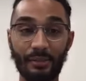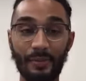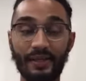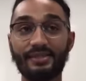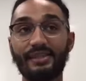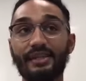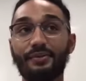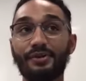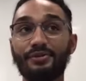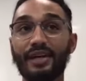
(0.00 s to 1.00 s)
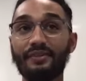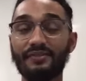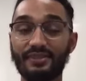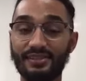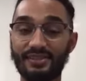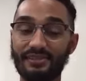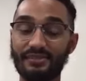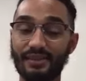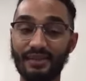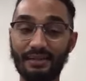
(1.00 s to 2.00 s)
But he said, like, when you dive into the
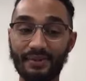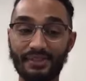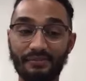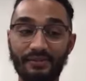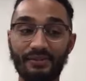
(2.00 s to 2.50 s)
system dynamics of it,